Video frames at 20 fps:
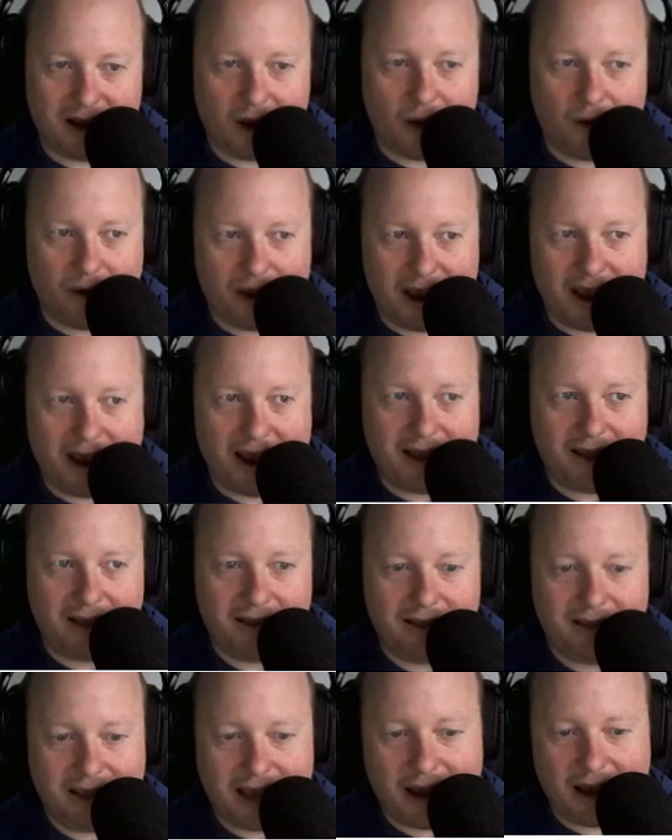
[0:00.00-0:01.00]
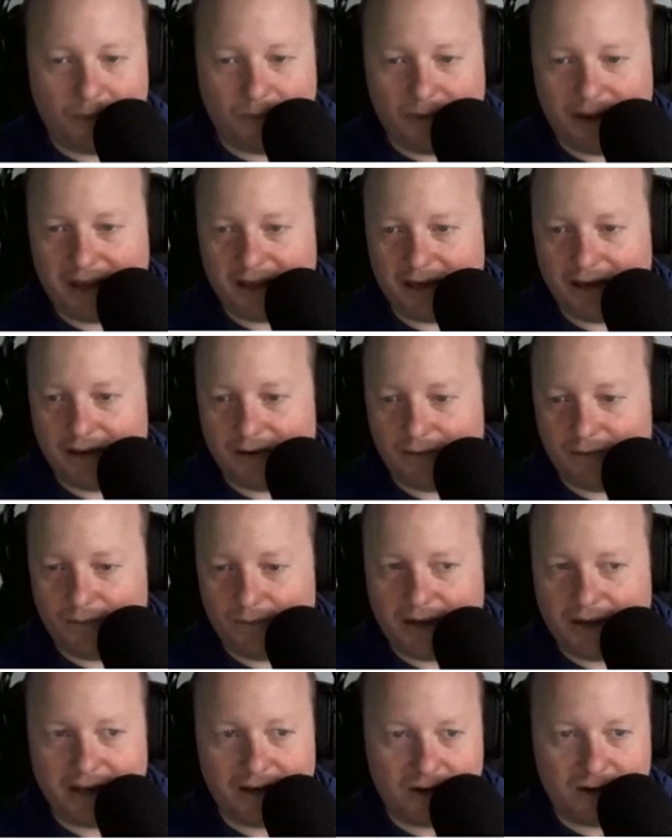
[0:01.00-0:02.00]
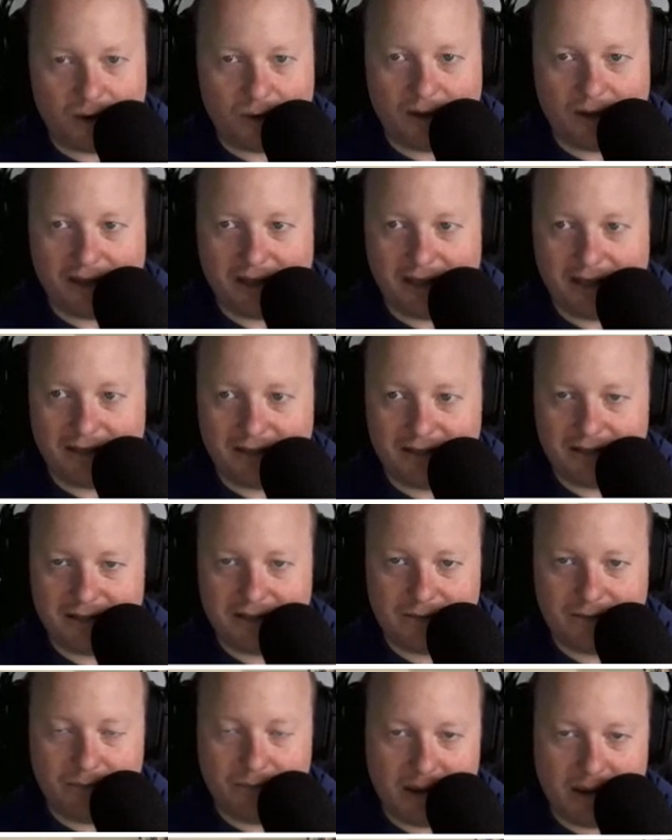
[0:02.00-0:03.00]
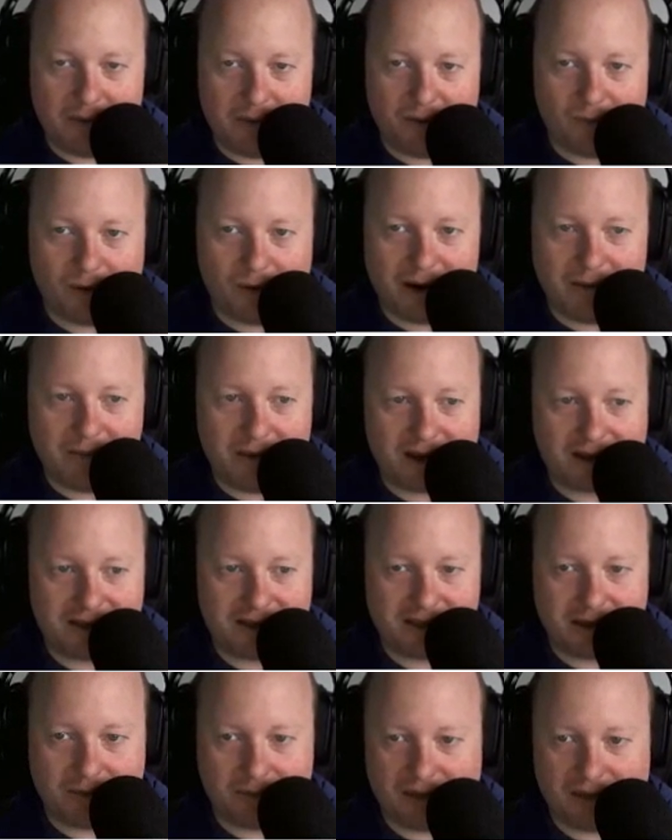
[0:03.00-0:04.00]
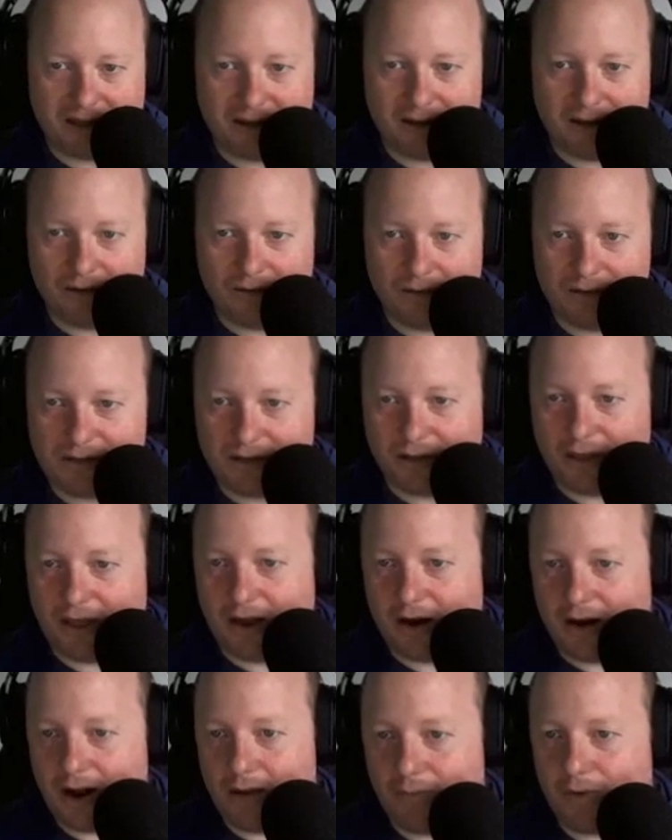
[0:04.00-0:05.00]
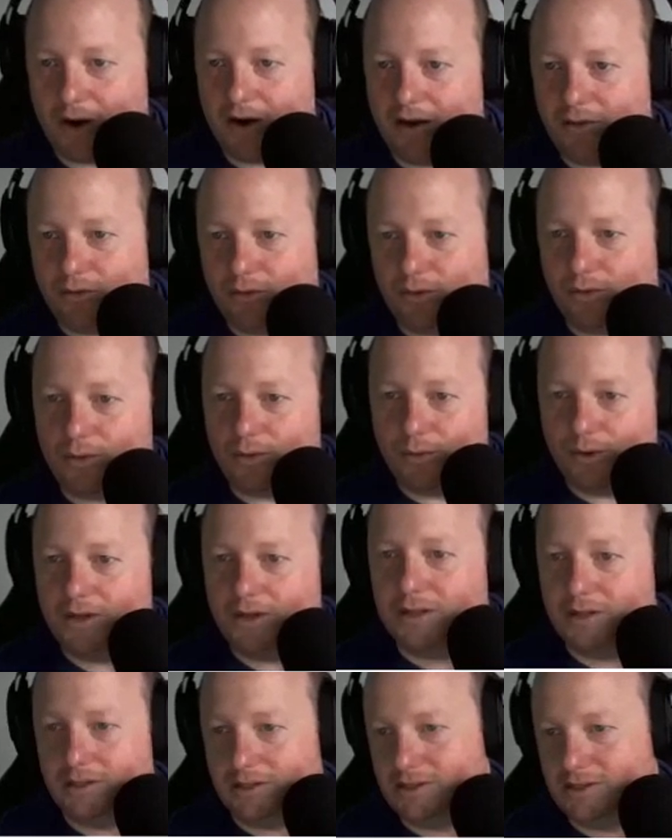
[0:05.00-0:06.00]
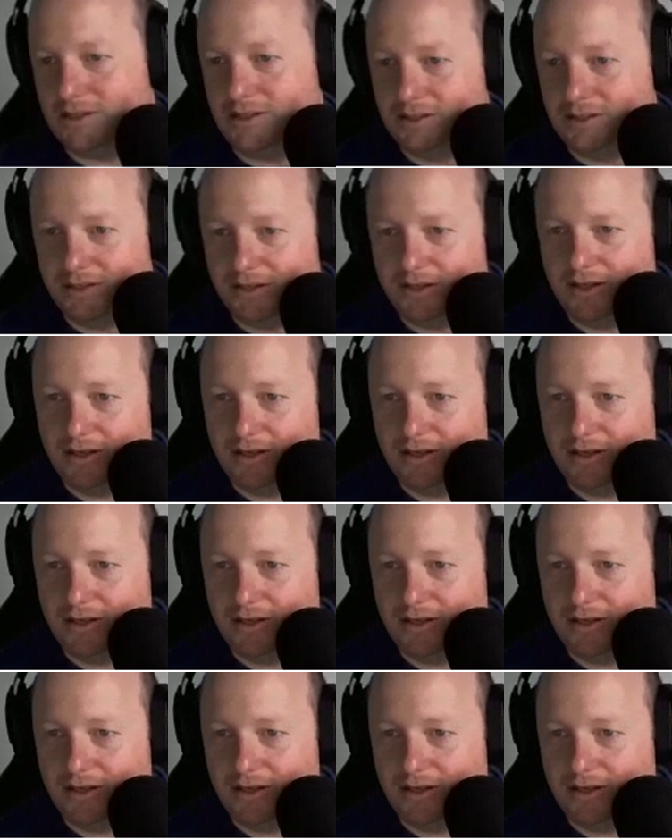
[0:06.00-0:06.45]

Oh yeah. Yeah, we can totally maybe remix something too. So there, I'm running through the woods.